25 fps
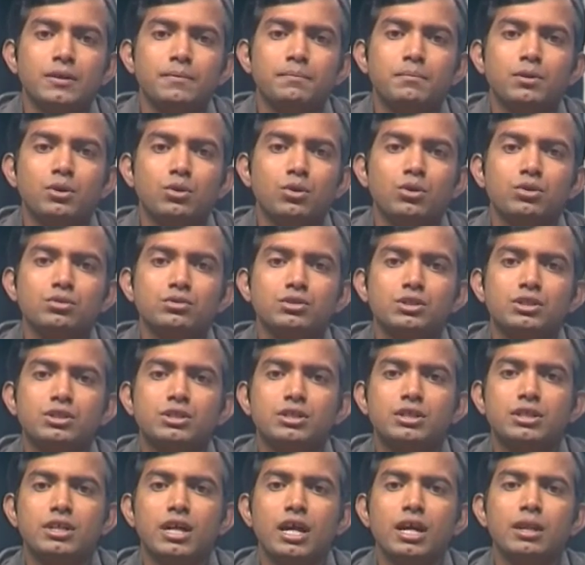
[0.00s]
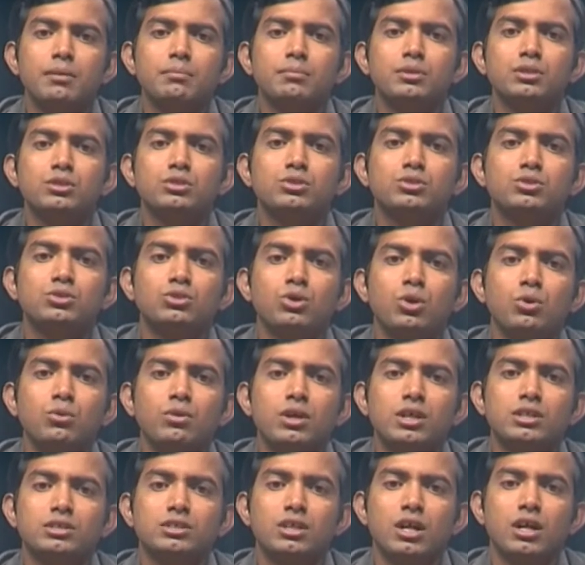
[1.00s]
Because it can be so
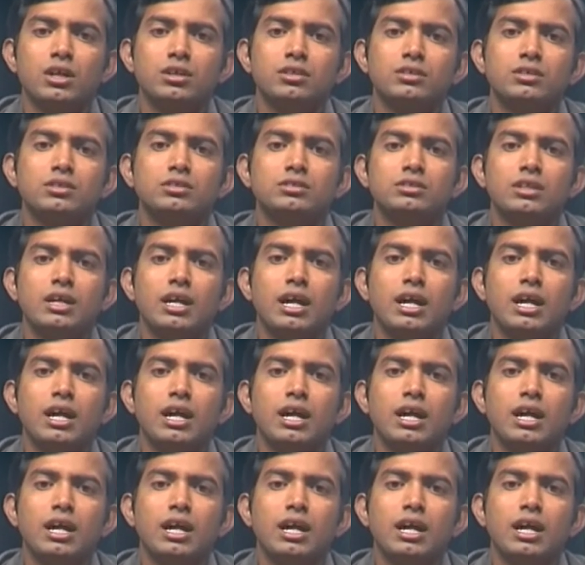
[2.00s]
hazardous